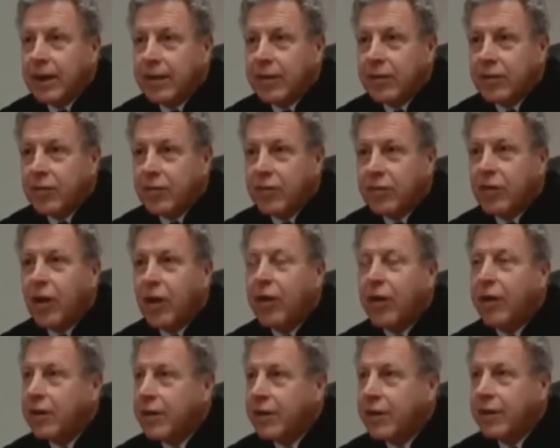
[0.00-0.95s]
It
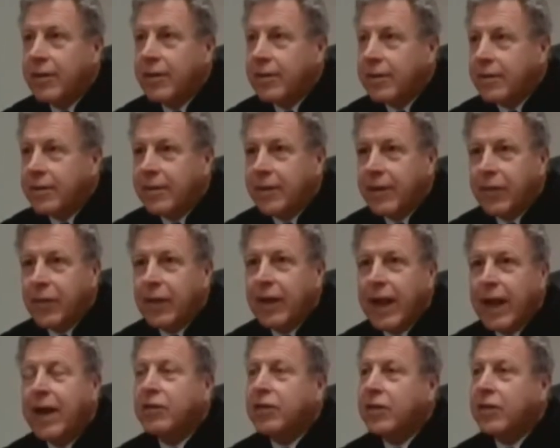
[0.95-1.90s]
started at
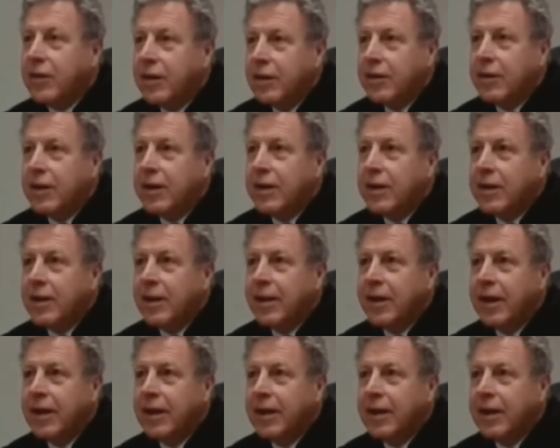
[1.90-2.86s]
the last hearing,
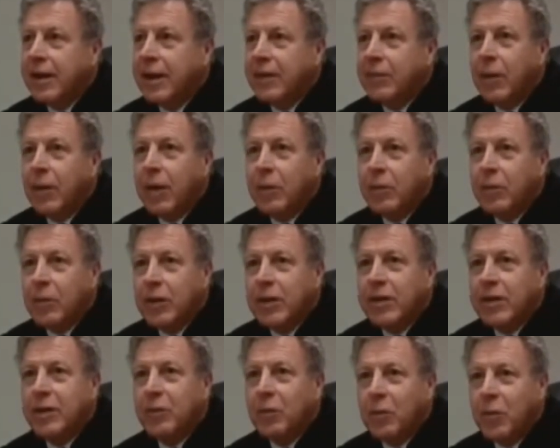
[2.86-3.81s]
and I
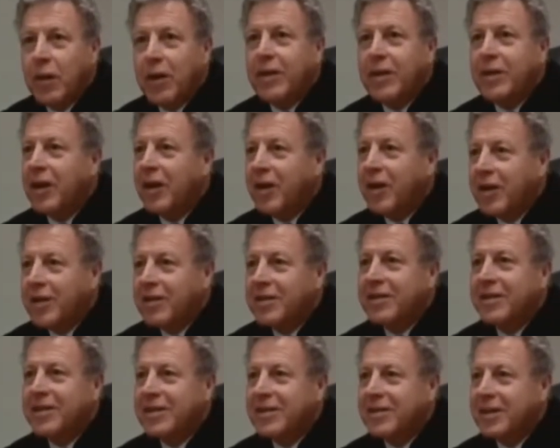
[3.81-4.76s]
really want
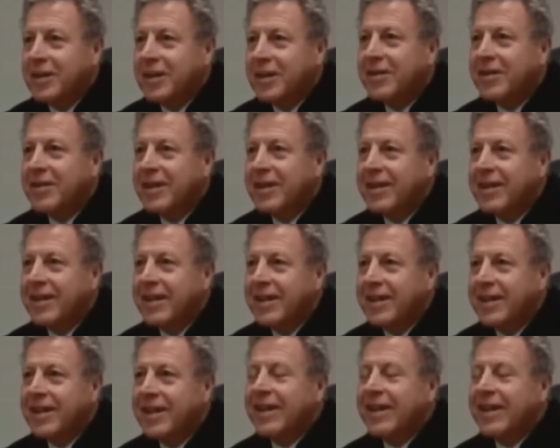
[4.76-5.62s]
y'all to just